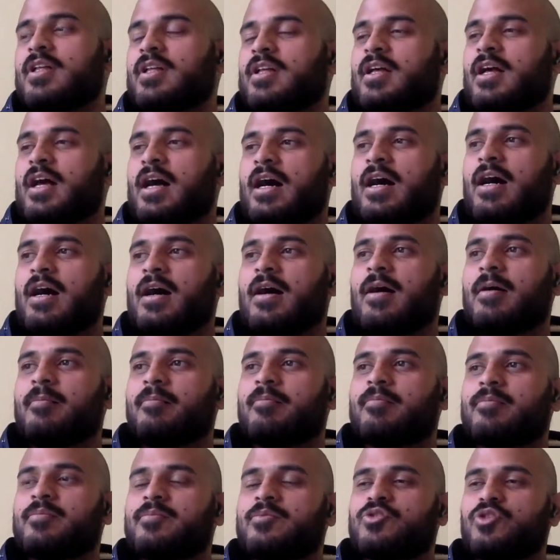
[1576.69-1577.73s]

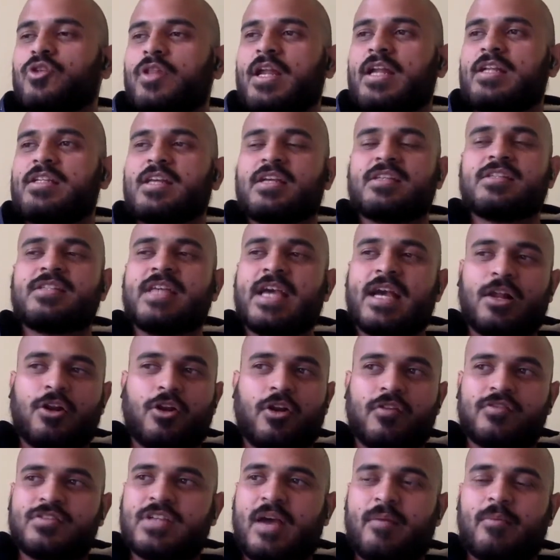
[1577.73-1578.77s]
so that it doesn't take a lot of
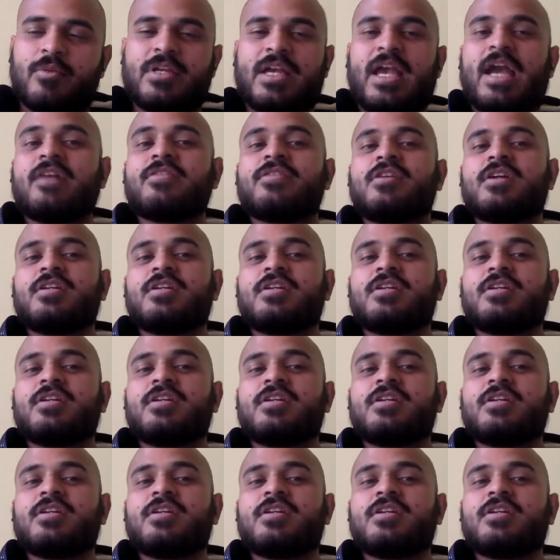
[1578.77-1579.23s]
time on the candidate,